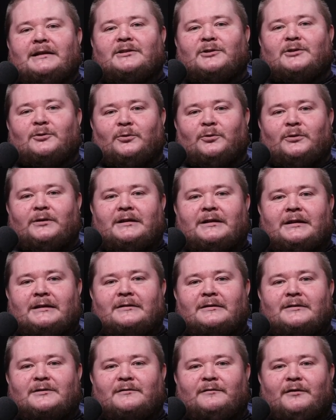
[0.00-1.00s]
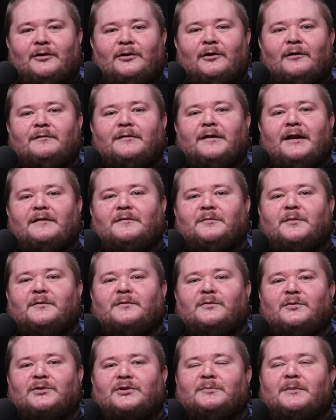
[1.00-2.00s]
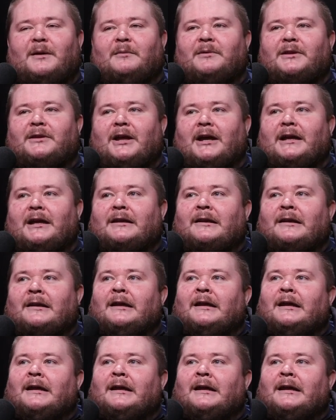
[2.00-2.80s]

sordid tales of her love life before she met my dad.